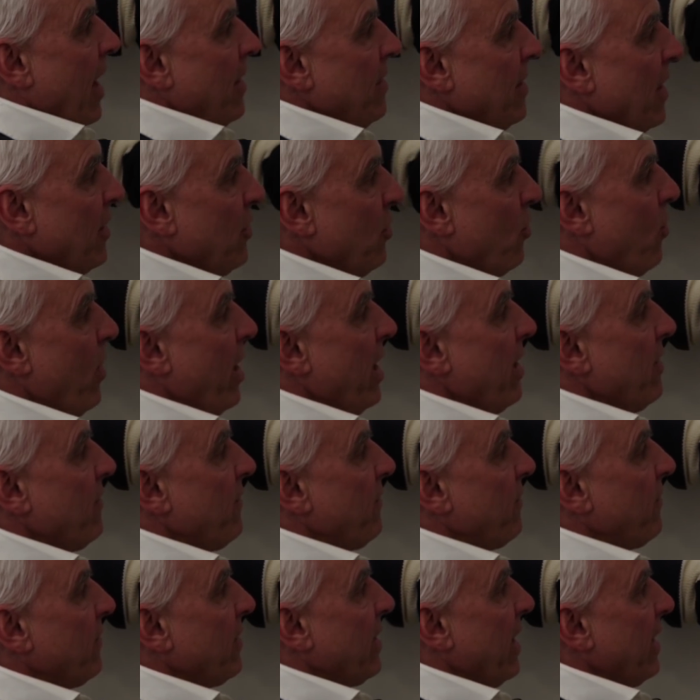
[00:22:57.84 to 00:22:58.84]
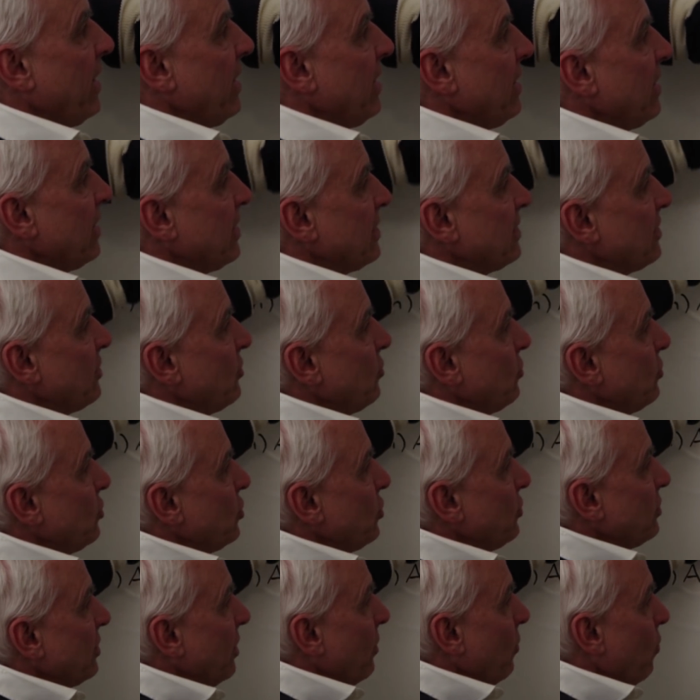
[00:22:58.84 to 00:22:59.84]
And the other way of getting it is to
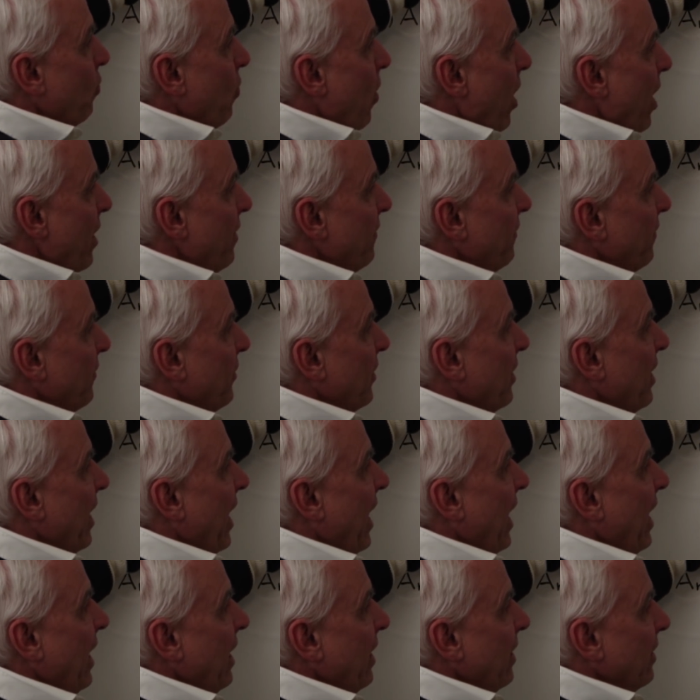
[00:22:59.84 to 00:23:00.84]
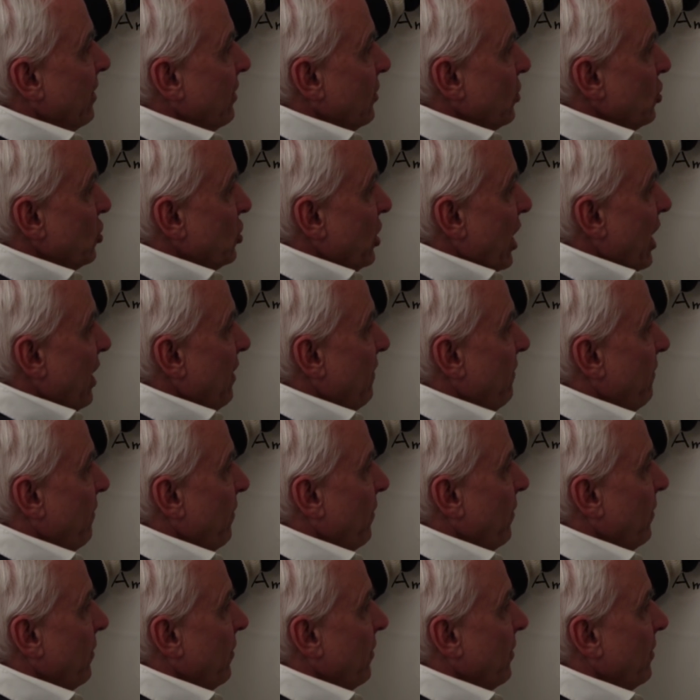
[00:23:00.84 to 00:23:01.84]
choose a 1 for the k and a j
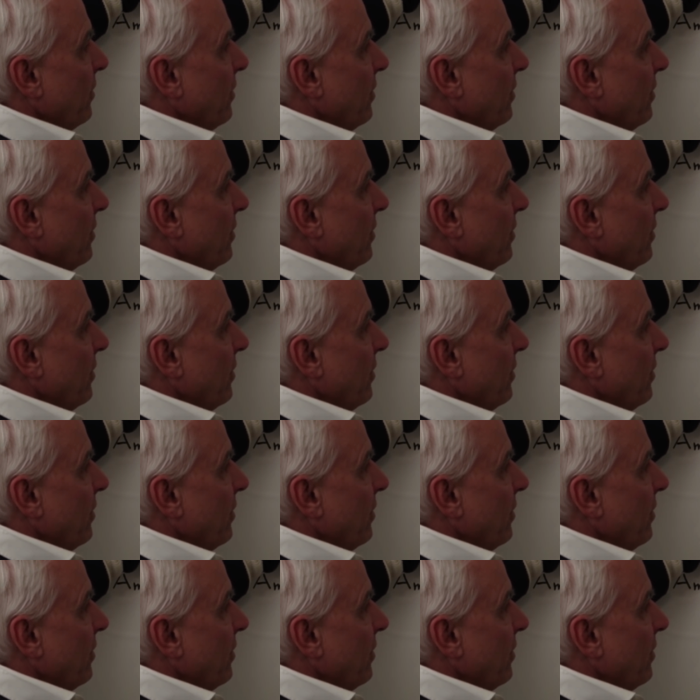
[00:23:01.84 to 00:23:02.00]
for